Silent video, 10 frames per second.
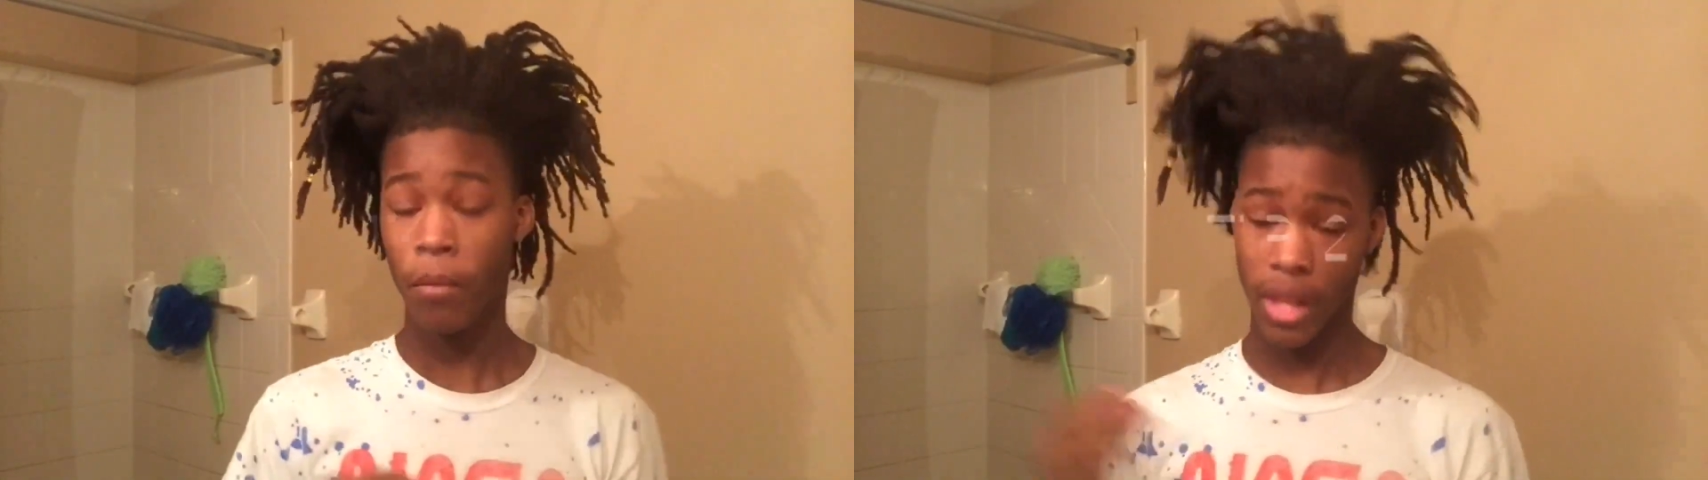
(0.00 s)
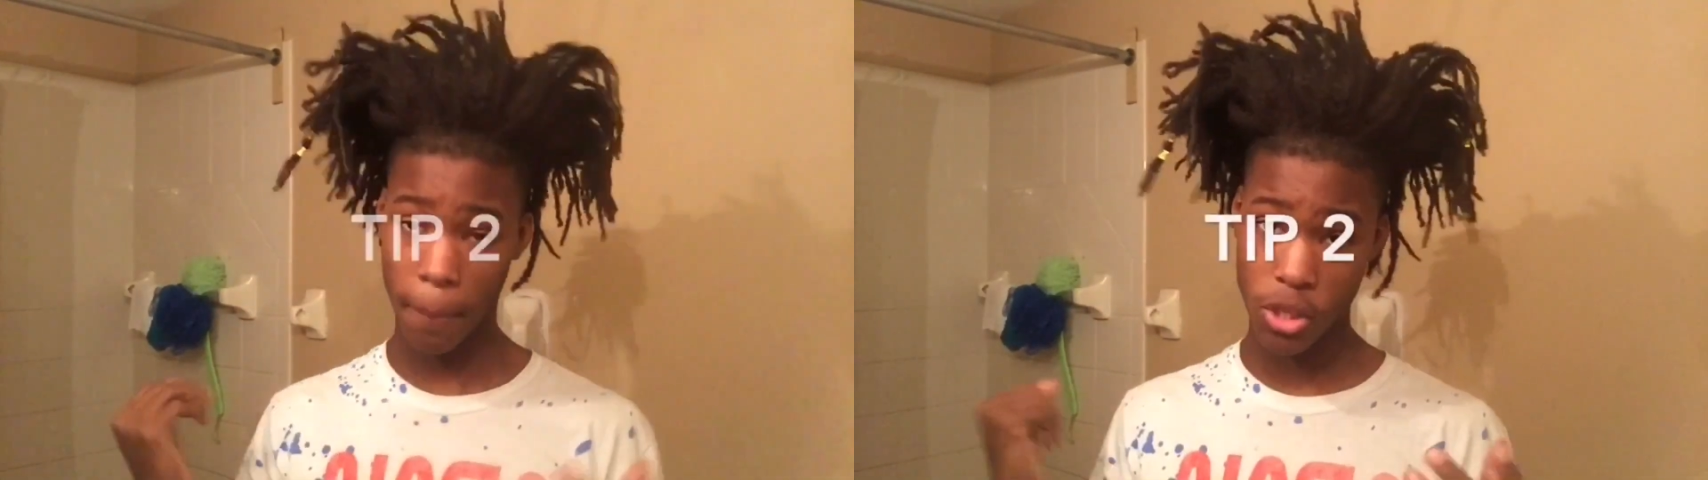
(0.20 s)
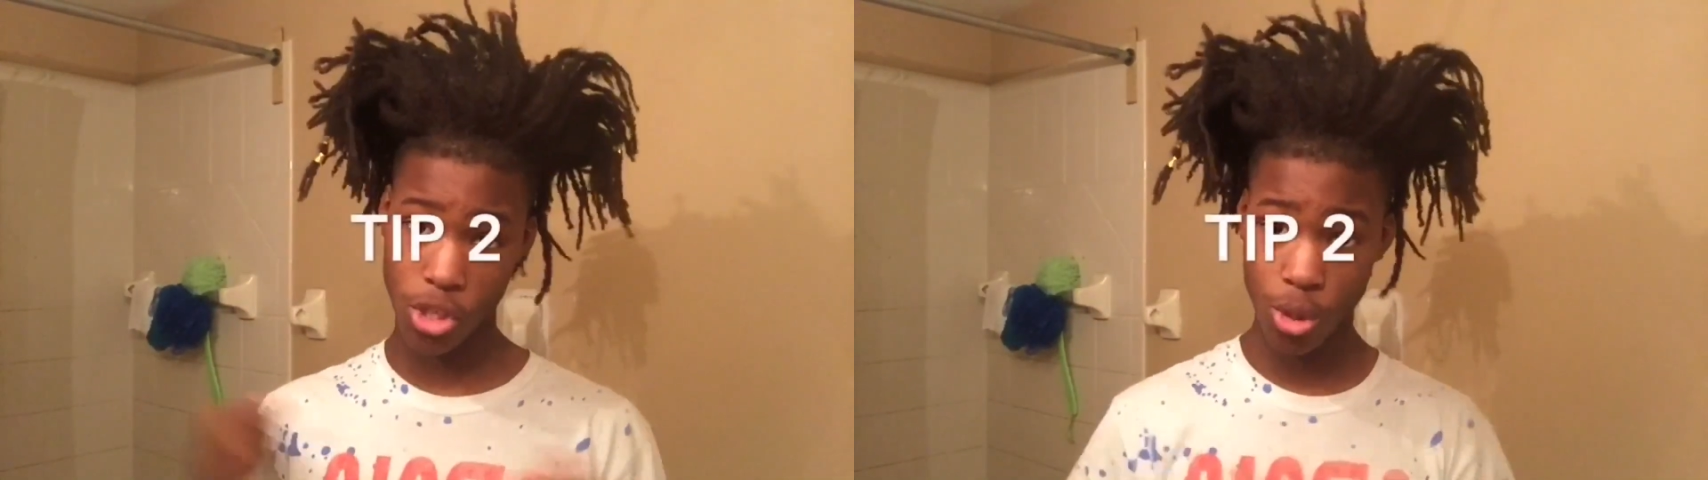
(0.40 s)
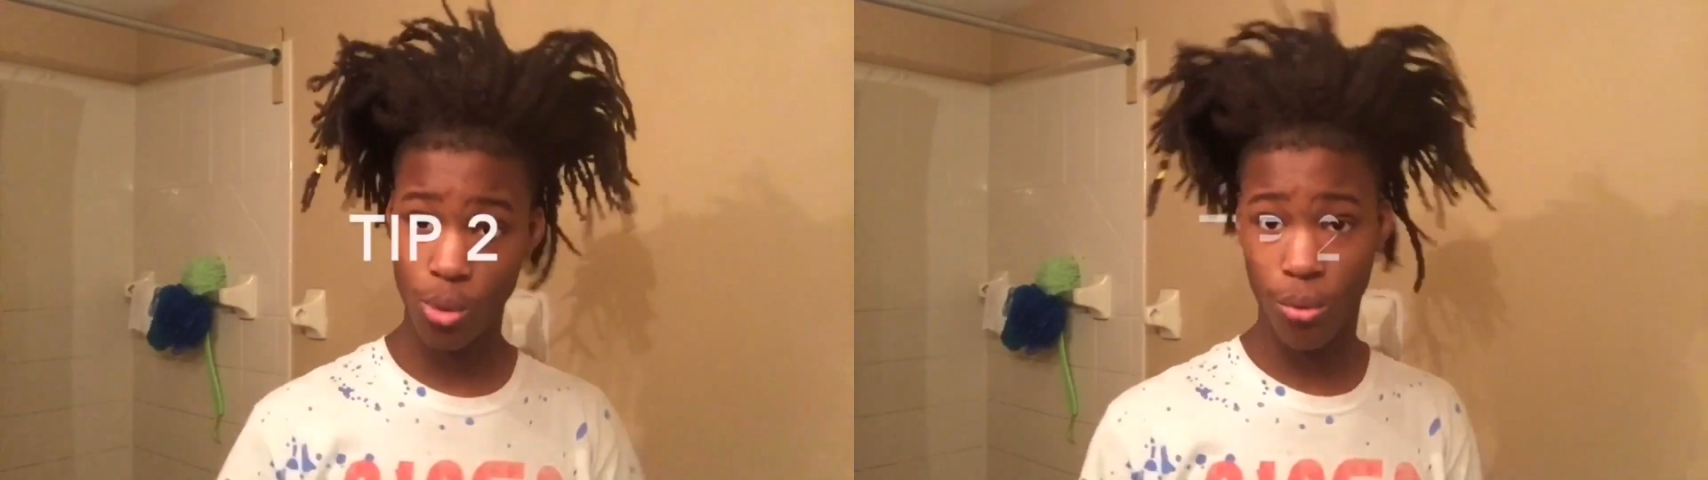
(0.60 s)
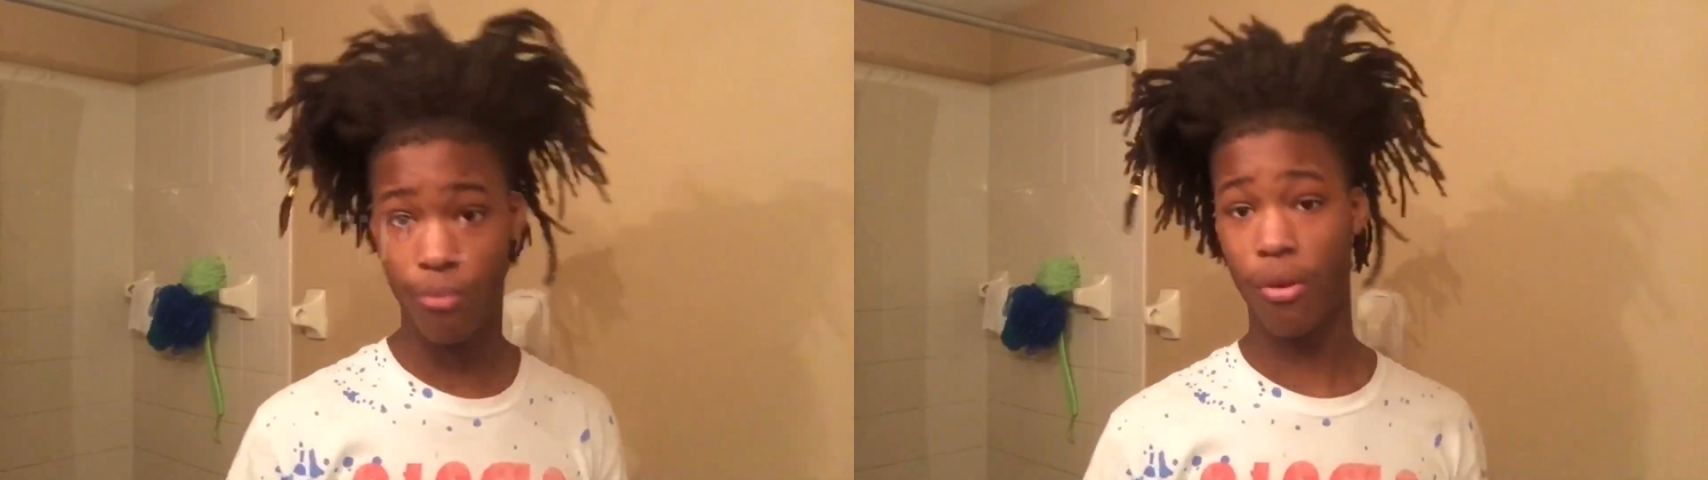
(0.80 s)
Number
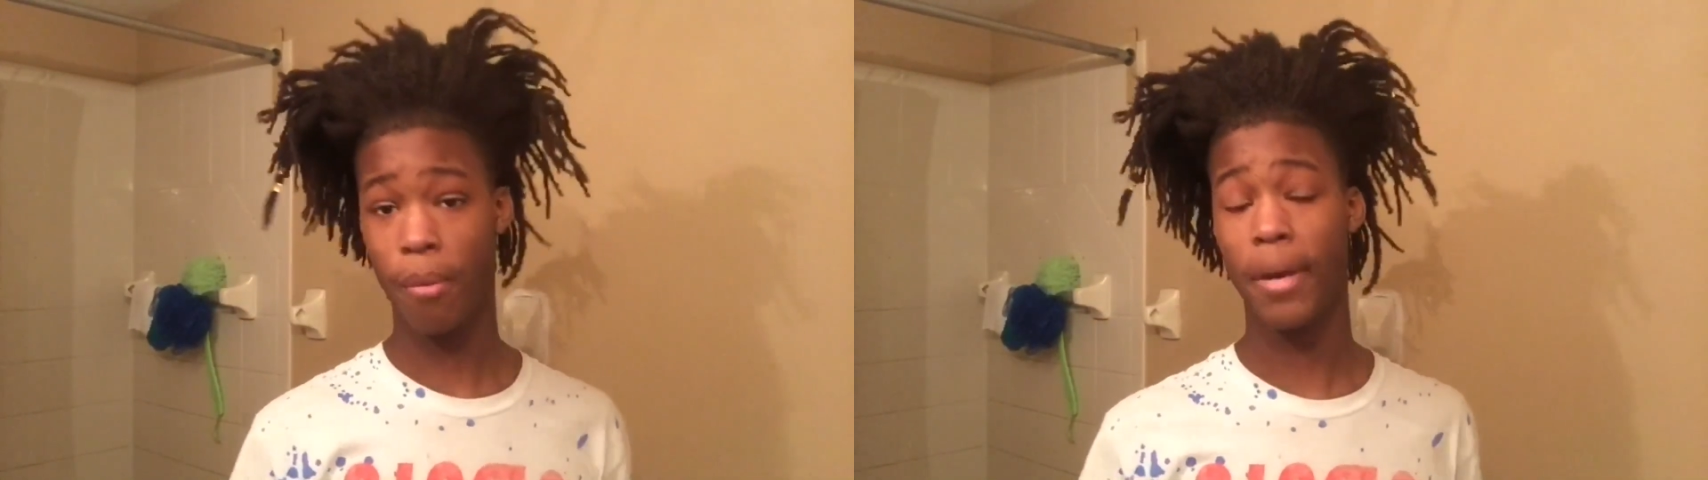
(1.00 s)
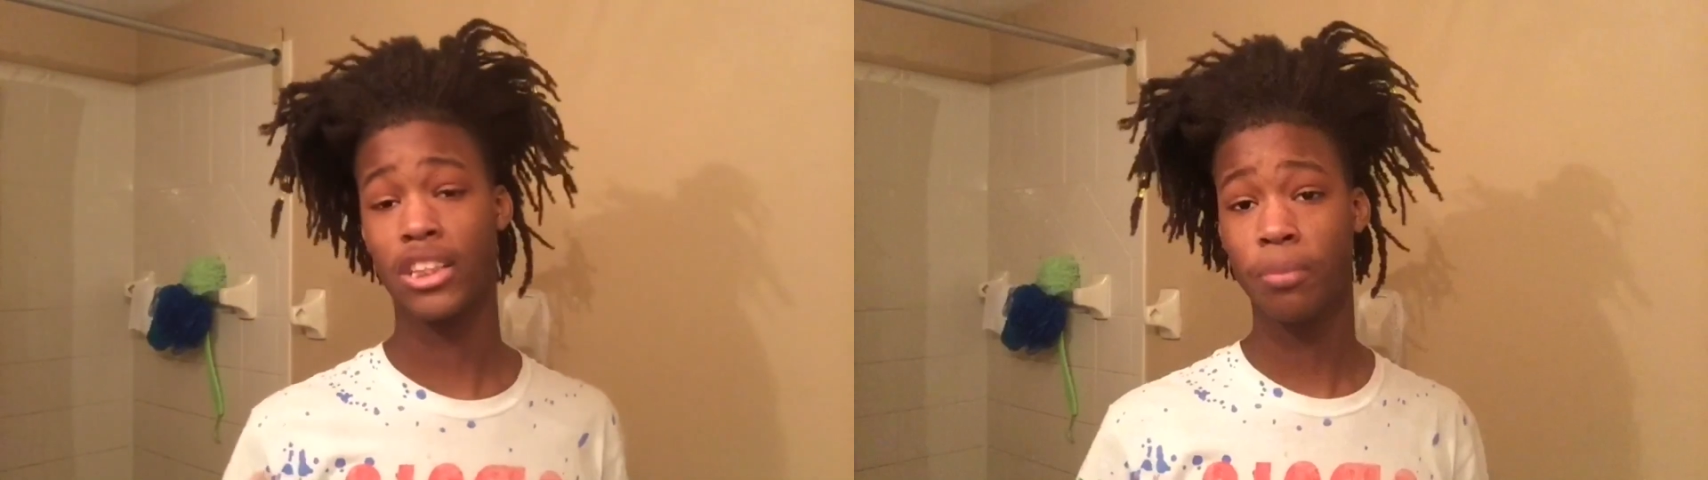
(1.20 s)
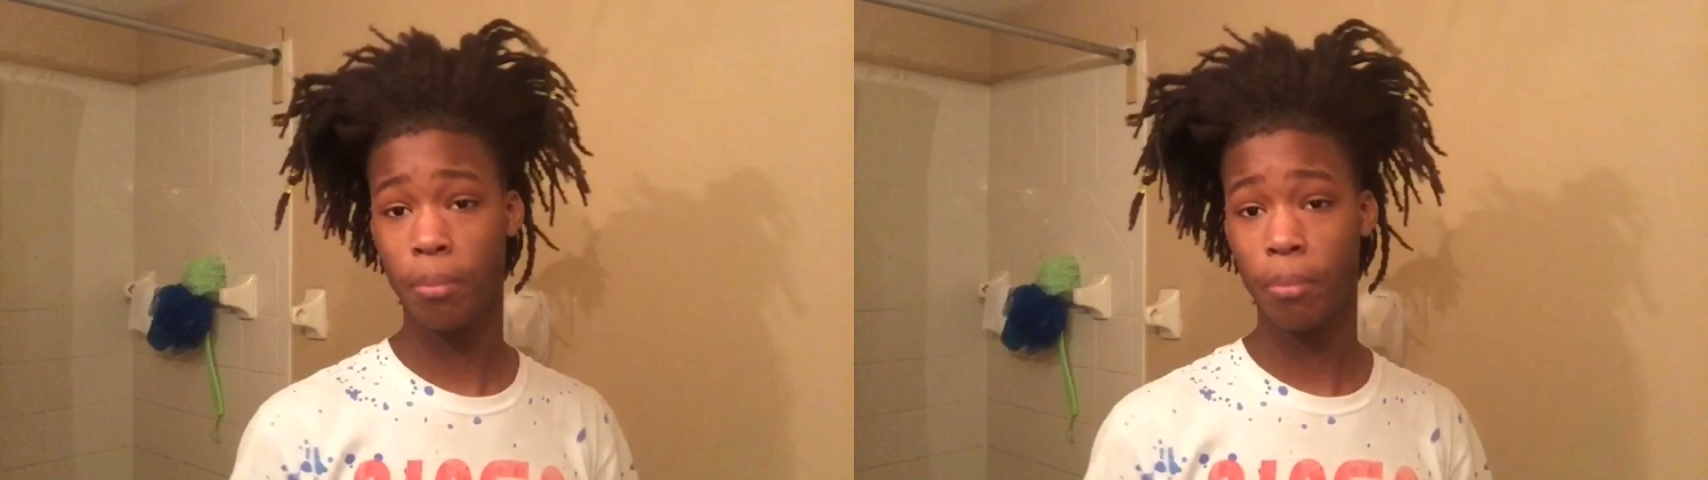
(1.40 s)
two, for my